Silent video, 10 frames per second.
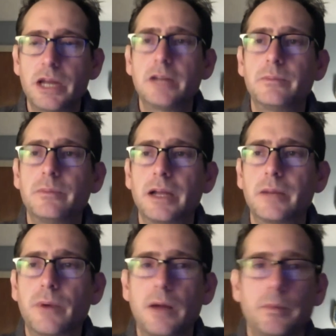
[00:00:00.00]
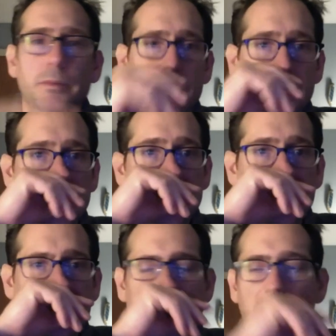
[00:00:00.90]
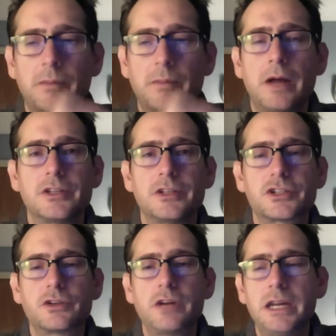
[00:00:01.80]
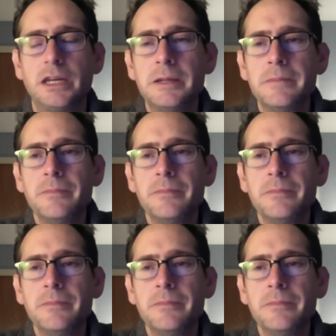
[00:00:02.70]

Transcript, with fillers: I could I could probably put it up um, on the screen.